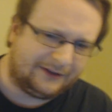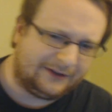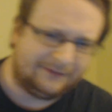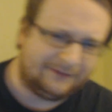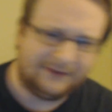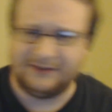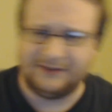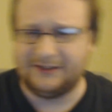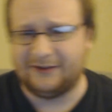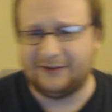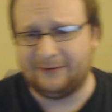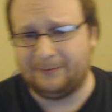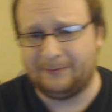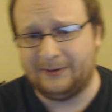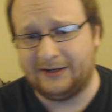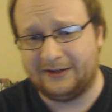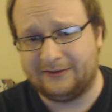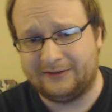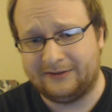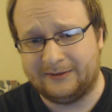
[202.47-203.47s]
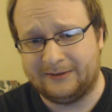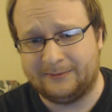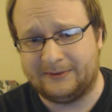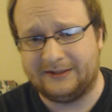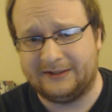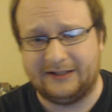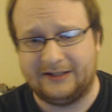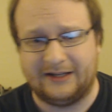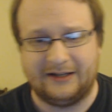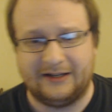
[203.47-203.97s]
probably like 15 FPS, something
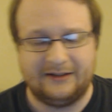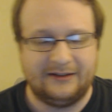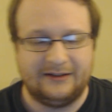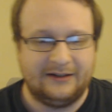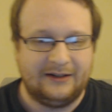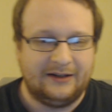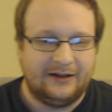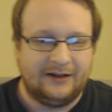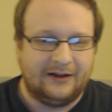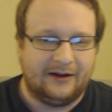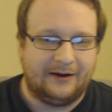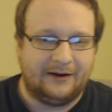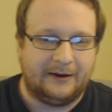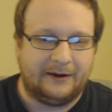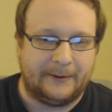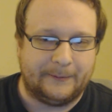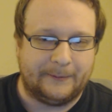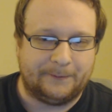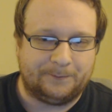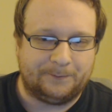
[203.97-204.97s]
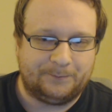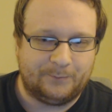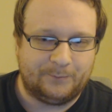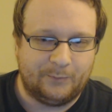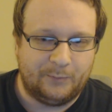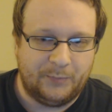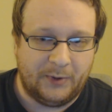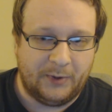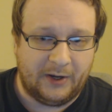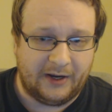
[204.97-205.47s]
like that.
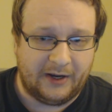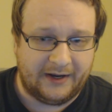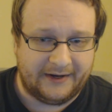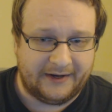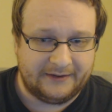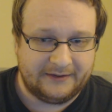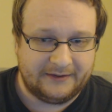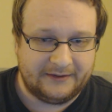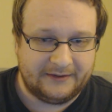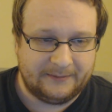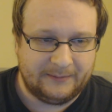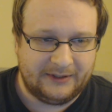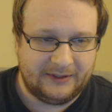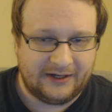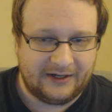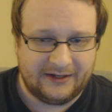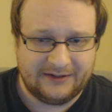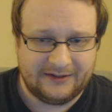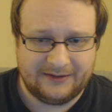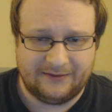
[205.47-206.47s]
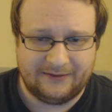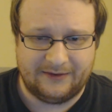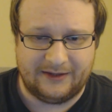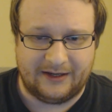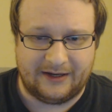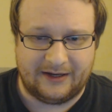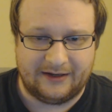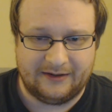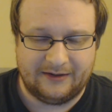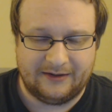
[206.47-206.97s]
But because of
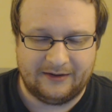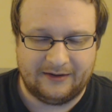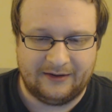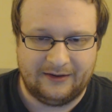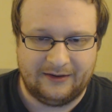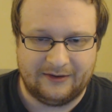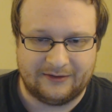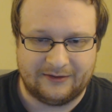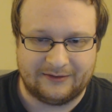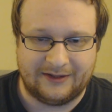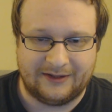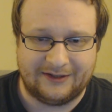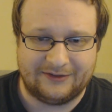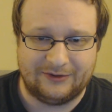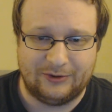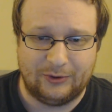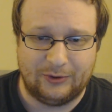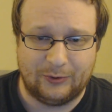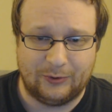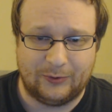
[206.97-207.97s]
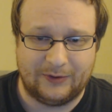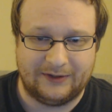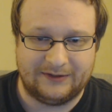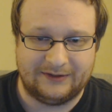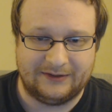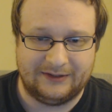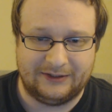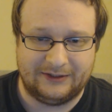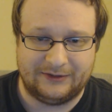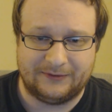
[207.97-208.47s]
that, there's less
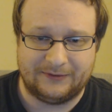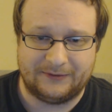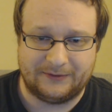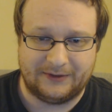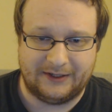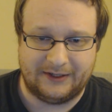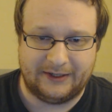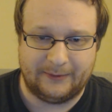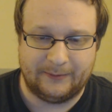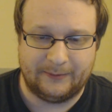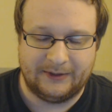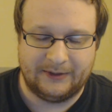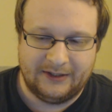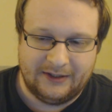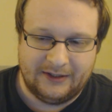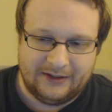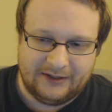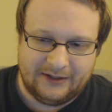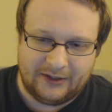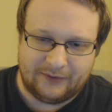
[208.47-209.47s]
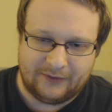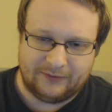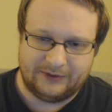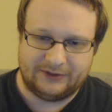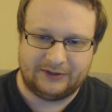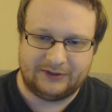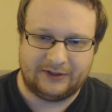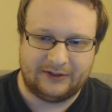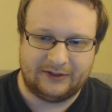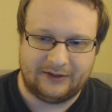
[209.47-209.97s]
noise in each frame. Now if we
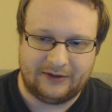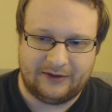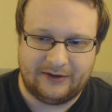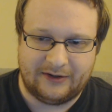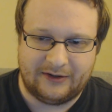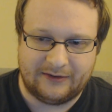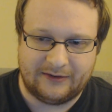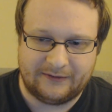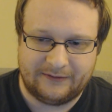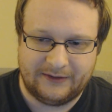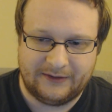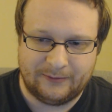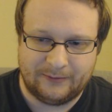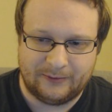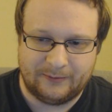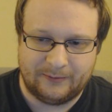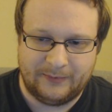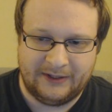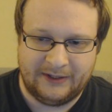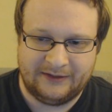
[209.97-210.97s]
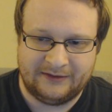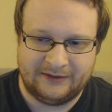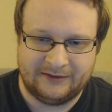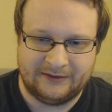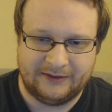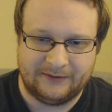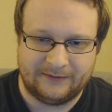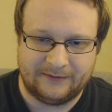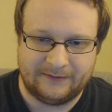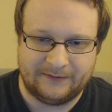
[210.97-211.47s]
shut it off, it will
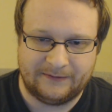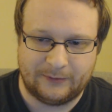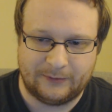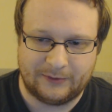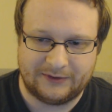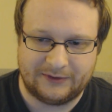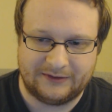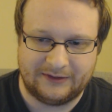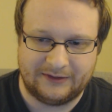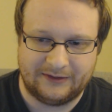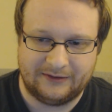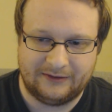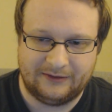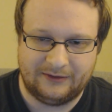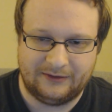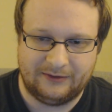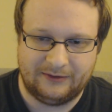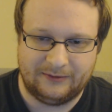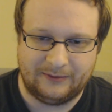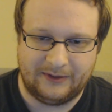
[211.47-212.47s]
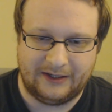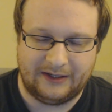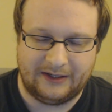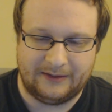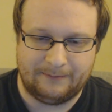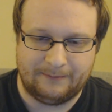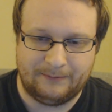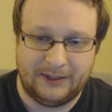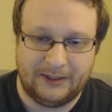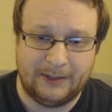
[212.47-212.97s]
basically force it to
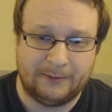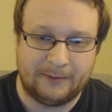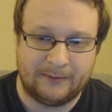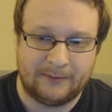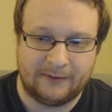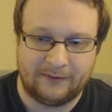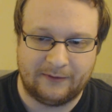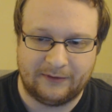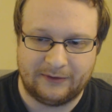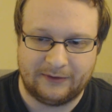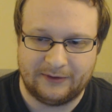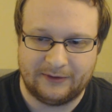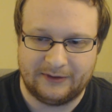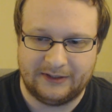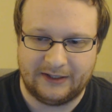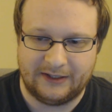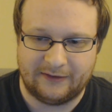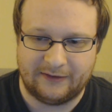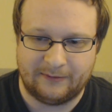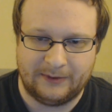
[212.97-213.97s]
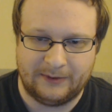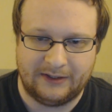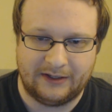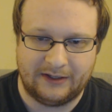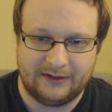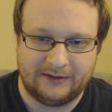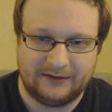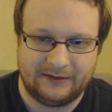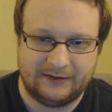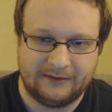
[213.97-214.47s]
a minimum of 30
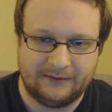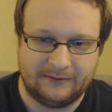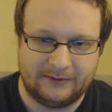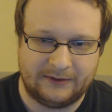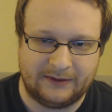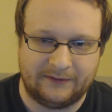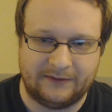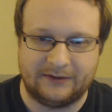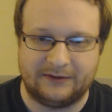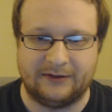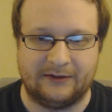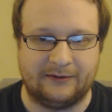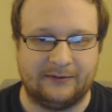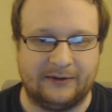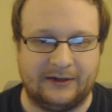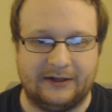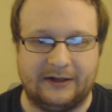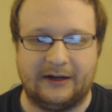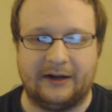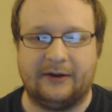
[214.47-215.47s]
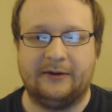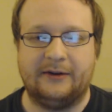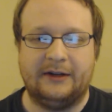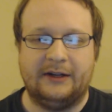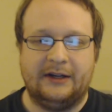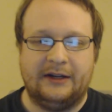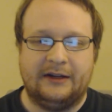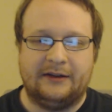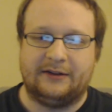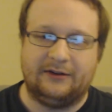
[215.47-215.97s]
FPS, which I've just done right now.
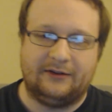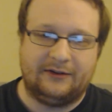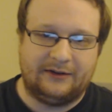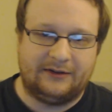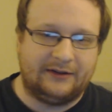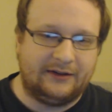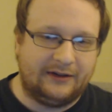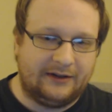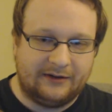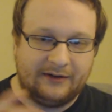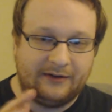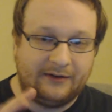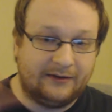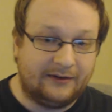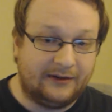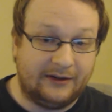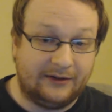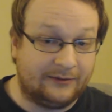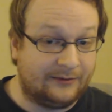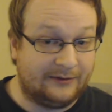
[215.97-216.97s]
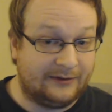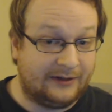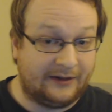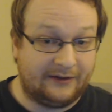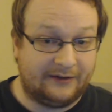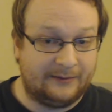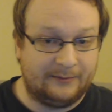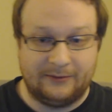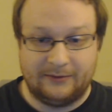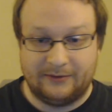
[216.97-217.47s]
So you can see things are a
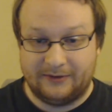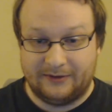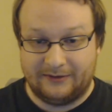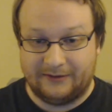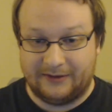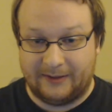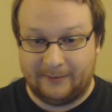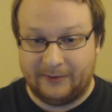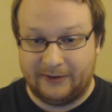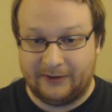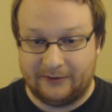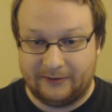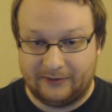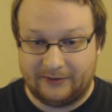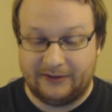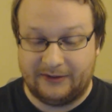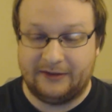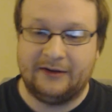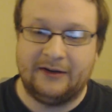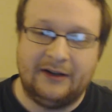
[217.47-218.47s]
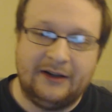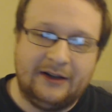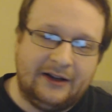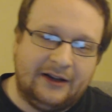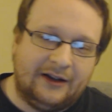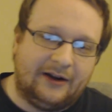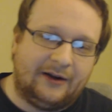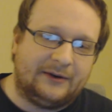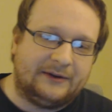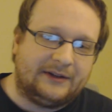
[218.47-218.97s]
lot smoother, a lot better looking.
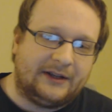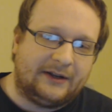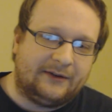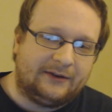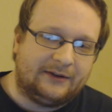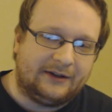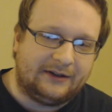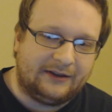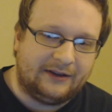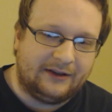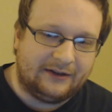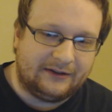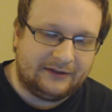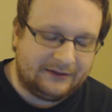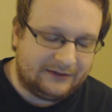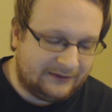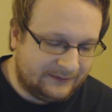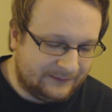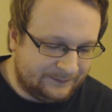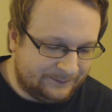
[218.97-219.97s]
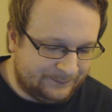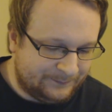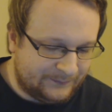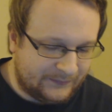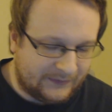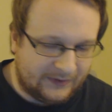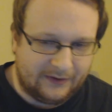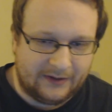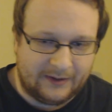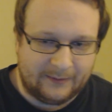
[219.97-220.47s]
I always have it like this
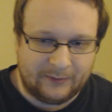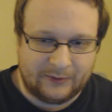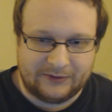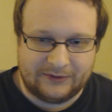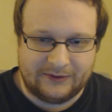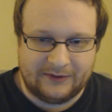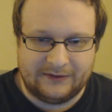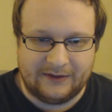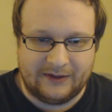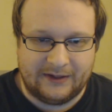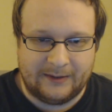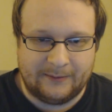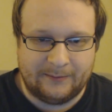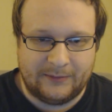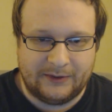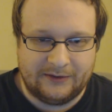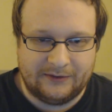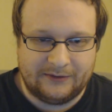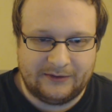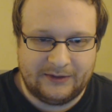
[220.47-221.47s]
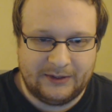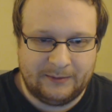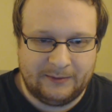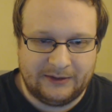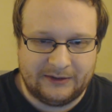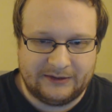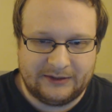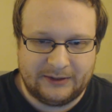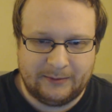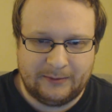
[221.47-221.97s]
most of the time, but there's going
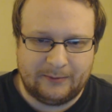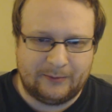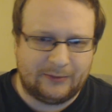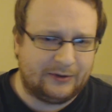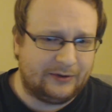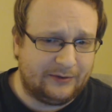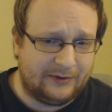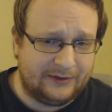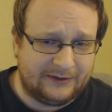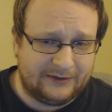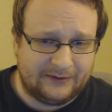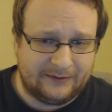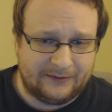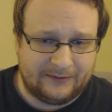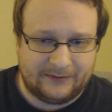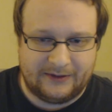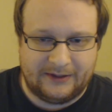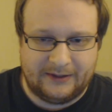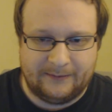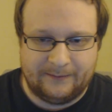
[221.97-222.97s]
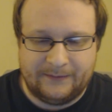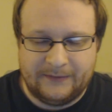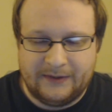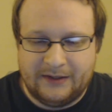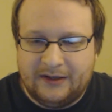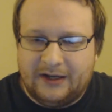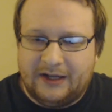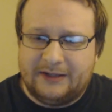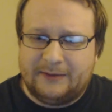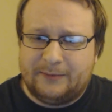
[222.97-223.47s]
to be a little bit more noise in the frame.
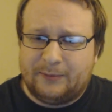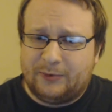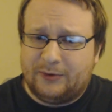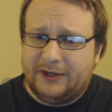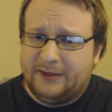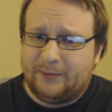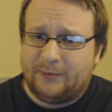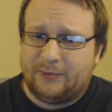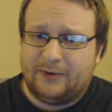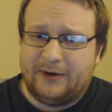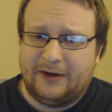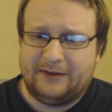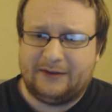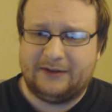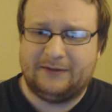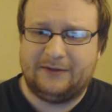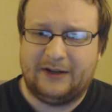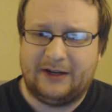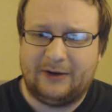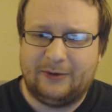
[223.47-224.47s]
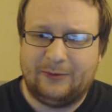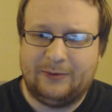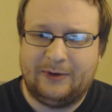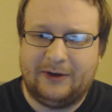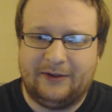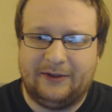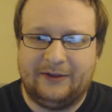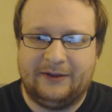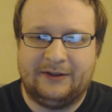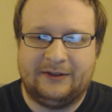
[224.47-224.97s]
It's pretty impressive how
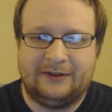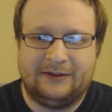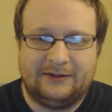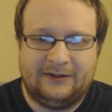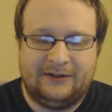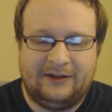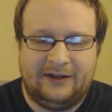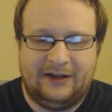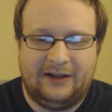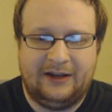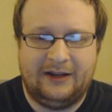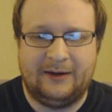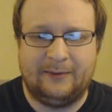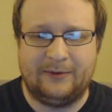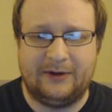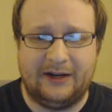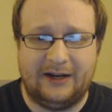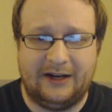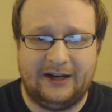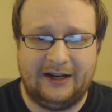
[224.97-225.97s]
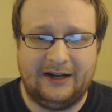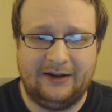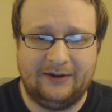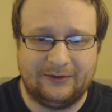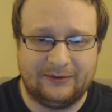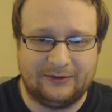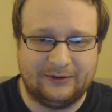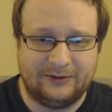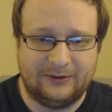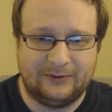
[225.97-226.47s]
well this camera
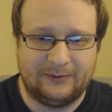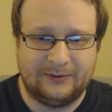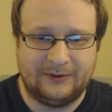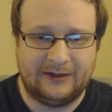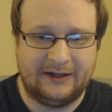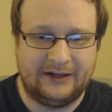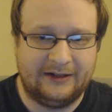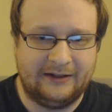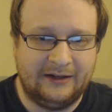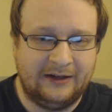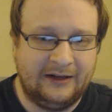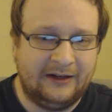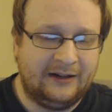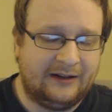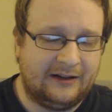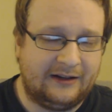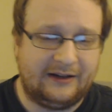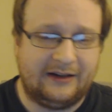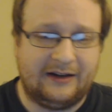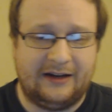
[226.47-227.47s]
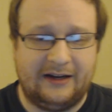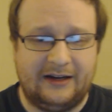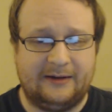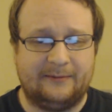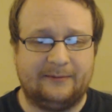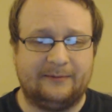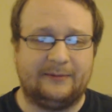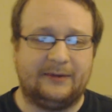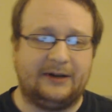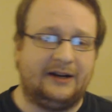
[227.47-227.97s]
handles low light. Like I
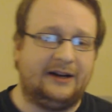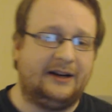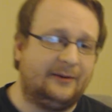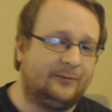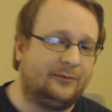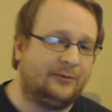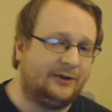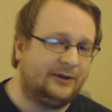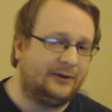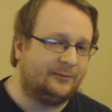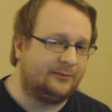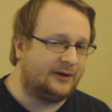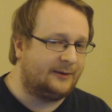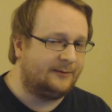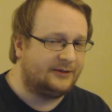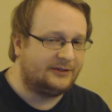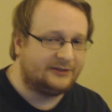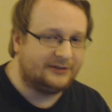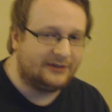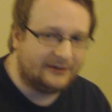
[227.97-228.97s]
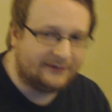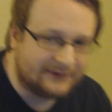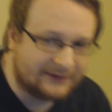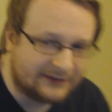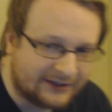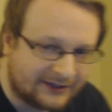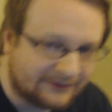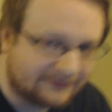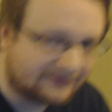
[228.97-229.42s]
am pretty proud. I'm going to shut off the